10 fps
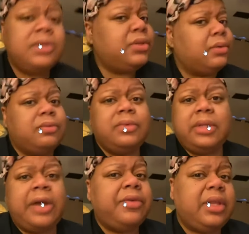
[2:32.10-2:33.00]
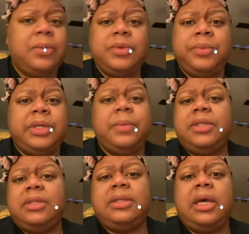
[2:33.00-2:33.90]
So everything was pretty
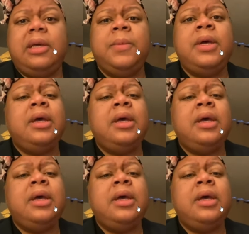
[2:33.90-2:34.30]
much the same.